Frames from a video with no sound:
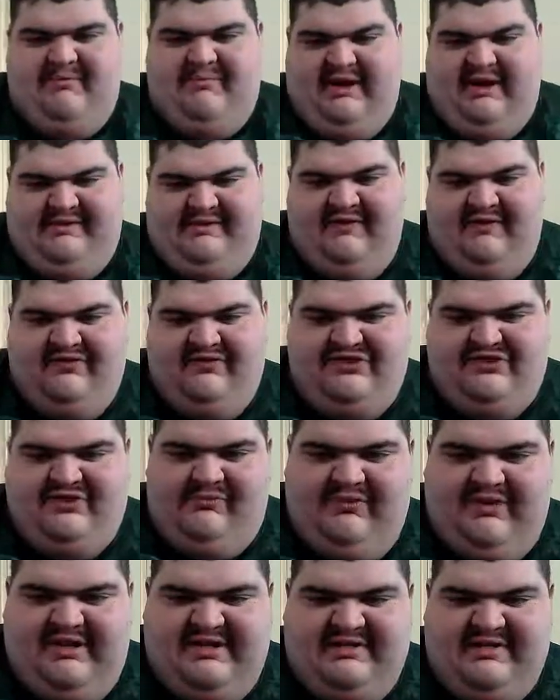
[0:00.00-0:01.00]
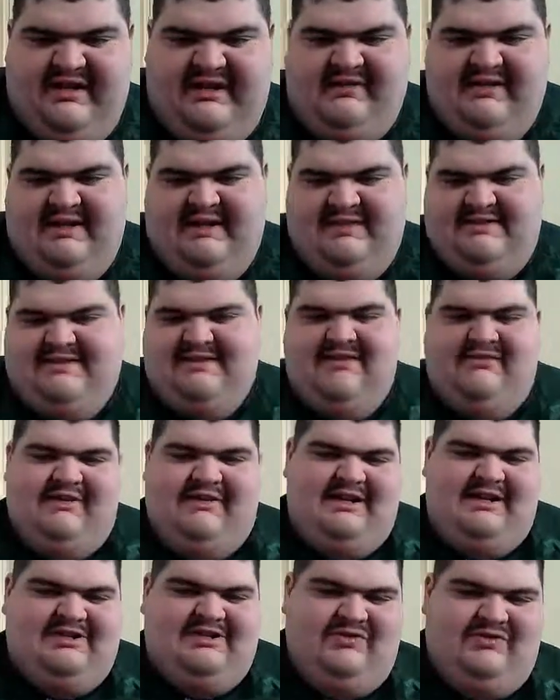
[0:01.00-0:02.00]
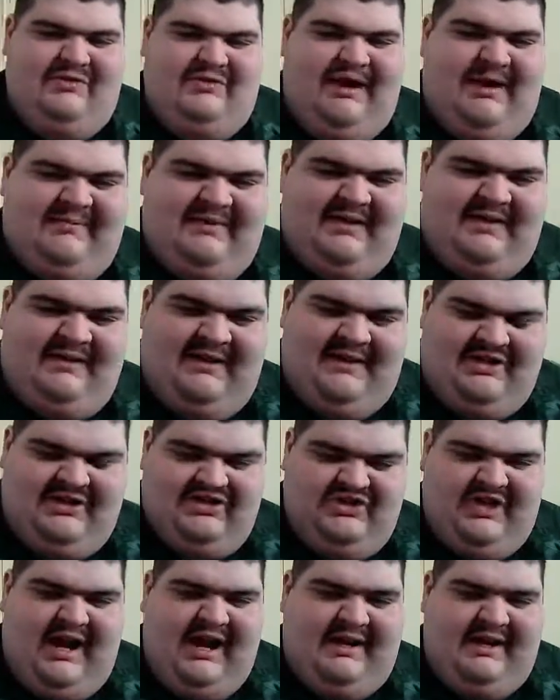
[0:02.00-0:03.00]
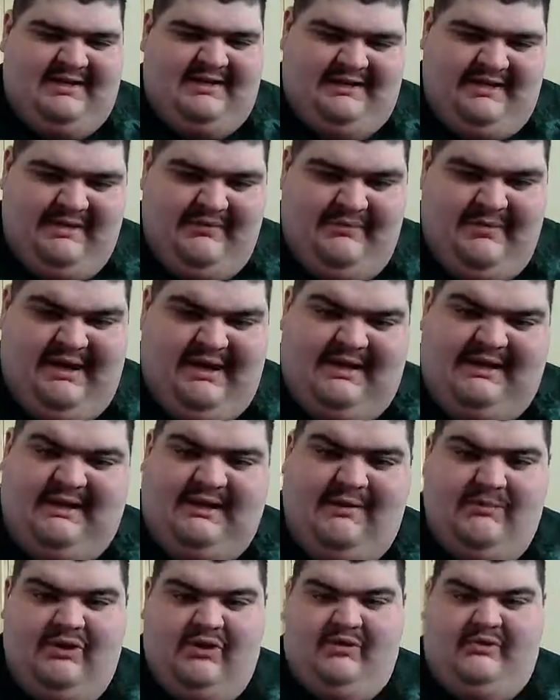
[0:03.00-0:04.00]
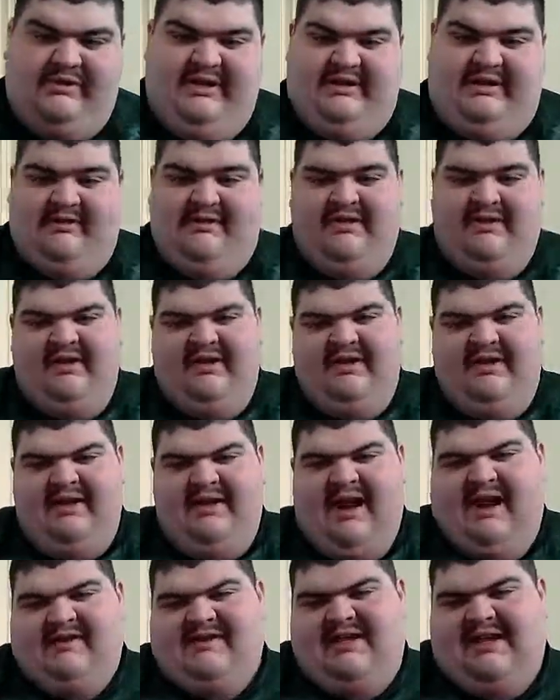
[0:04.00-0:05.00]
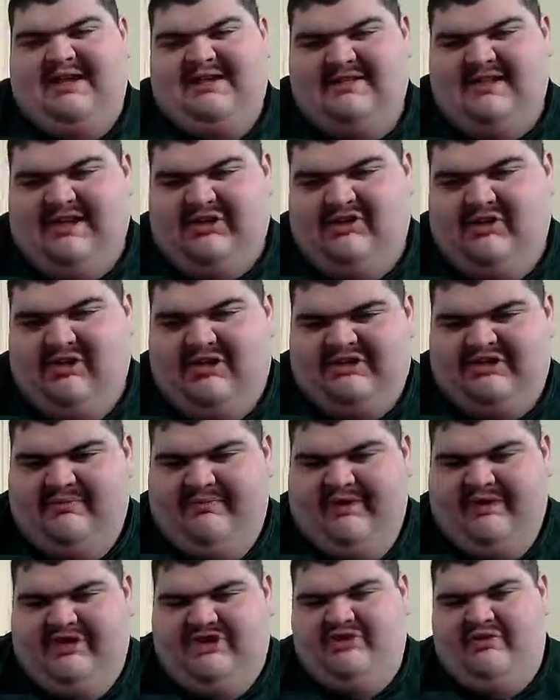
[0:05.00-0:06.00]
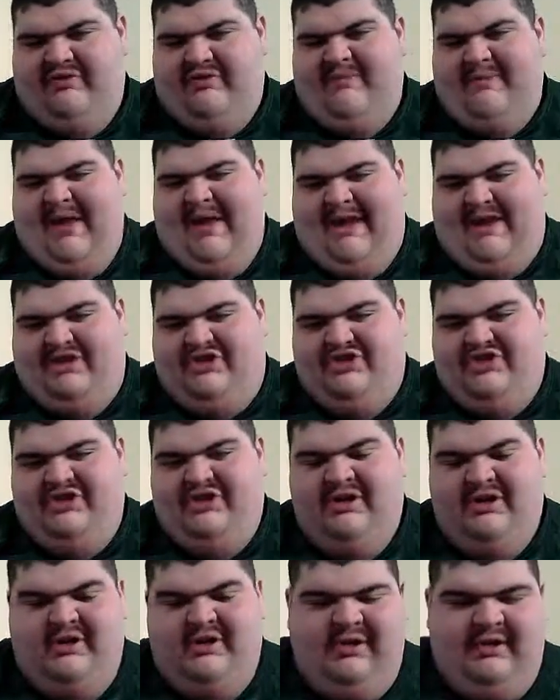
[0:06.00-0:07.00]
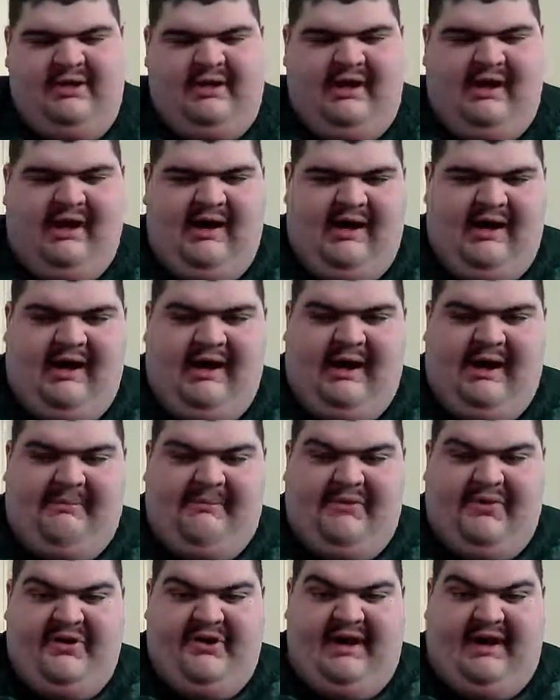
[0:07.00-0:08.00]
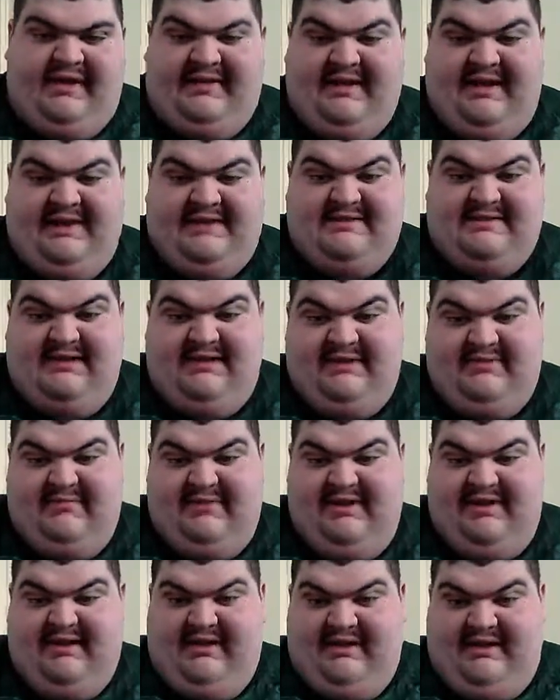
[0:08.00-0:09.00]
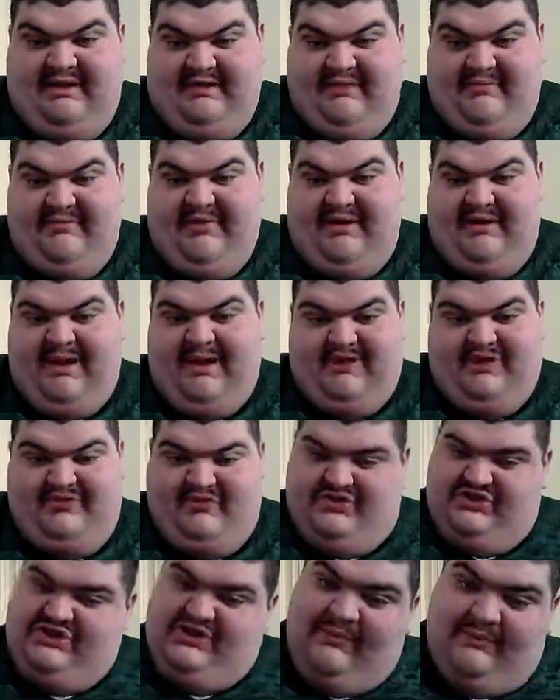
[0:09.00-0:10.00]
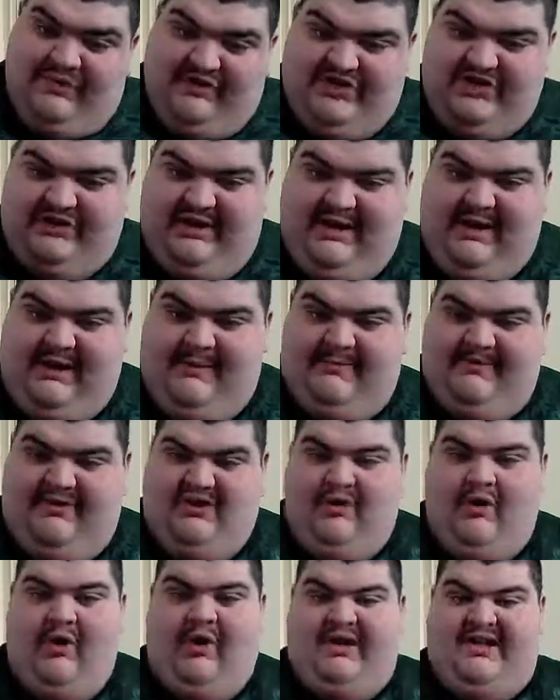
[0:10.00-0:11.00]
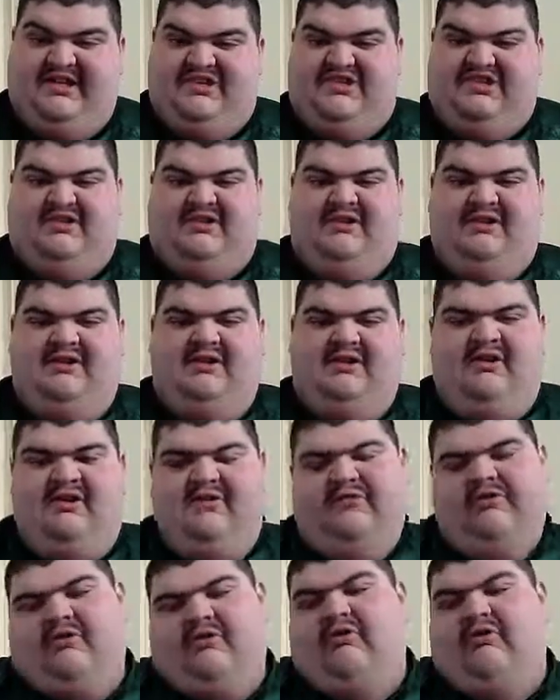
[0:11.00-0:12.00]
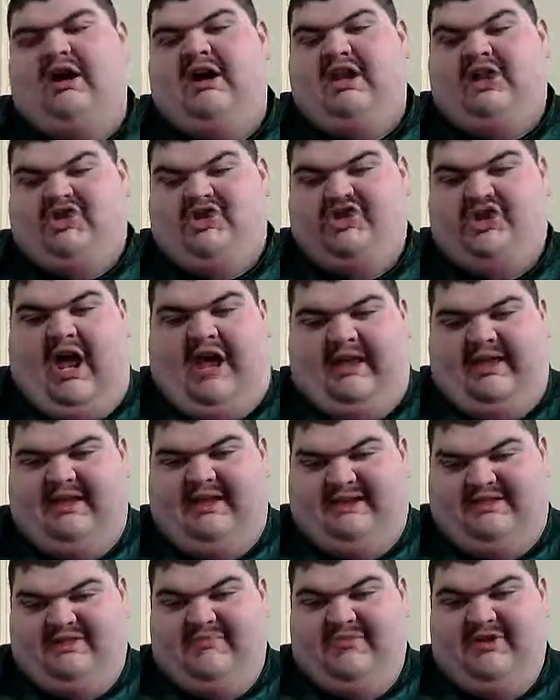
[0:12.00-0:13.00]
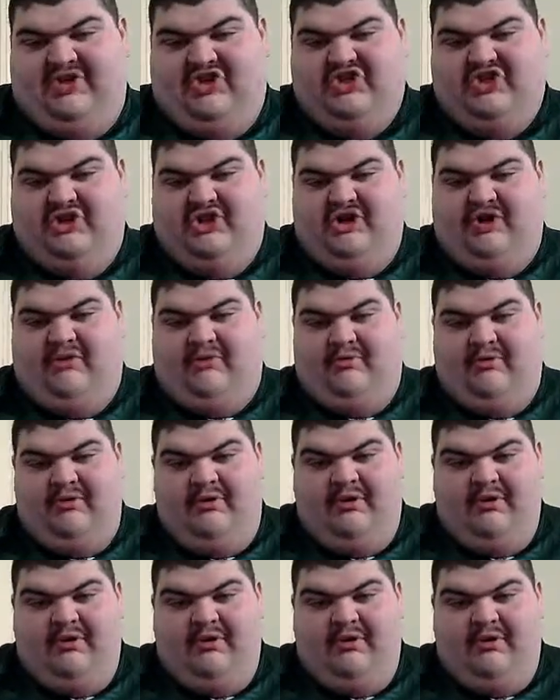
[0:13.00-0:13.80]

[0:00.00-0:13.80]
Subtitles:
But I think for some reason, I think it's still not scrapped. I think Shaq is going to be in the building. I think he's going to cost the Big Show the match. I think it's going to be a big match for SummerSlam in August for Shaq against the Big Show.